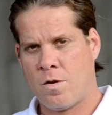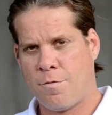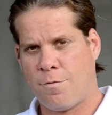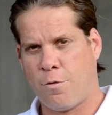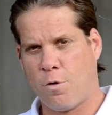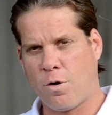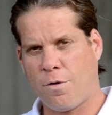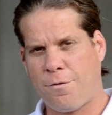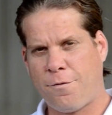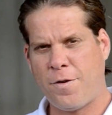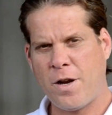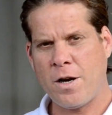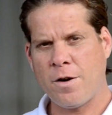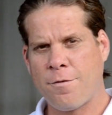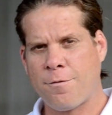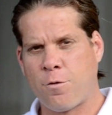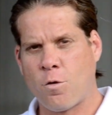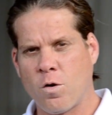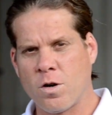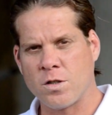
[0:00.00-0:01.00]
for fear
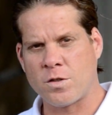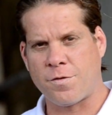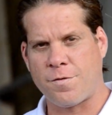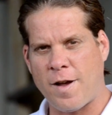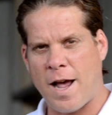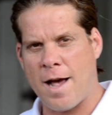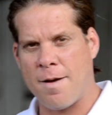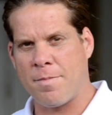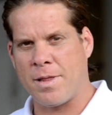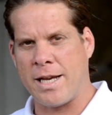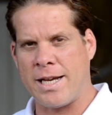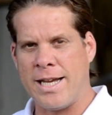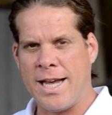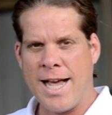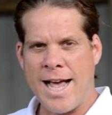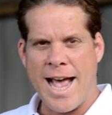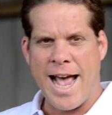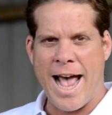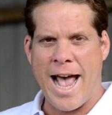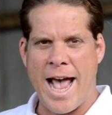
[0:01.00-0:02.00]
for his family
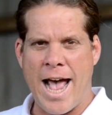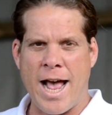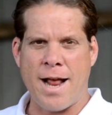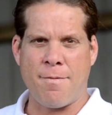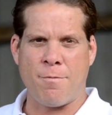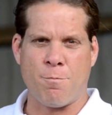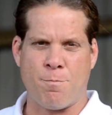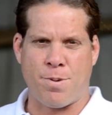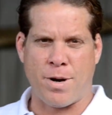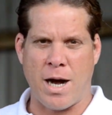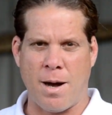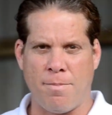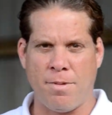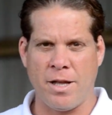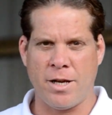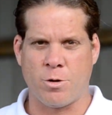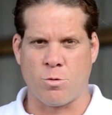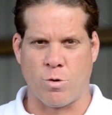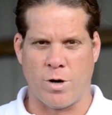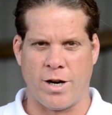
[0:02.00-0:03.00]
and
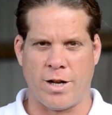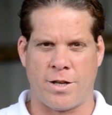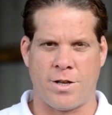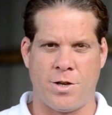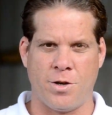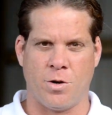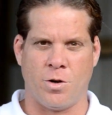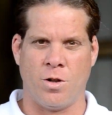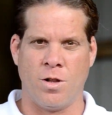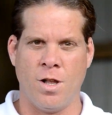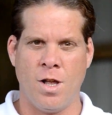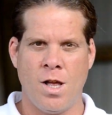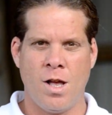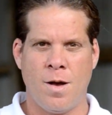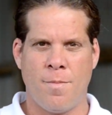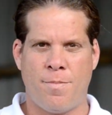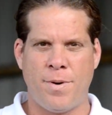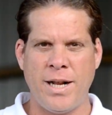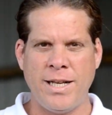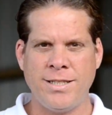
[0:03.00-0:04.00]
public ridicule.
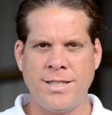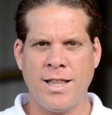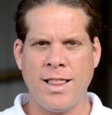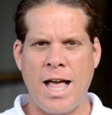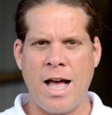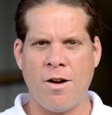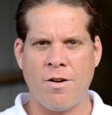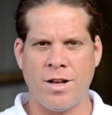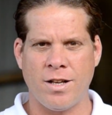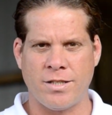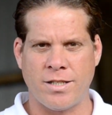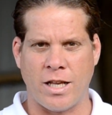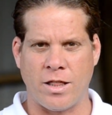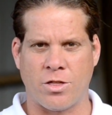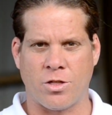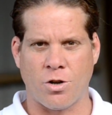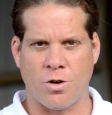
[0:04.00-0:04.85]
But he's allowed us at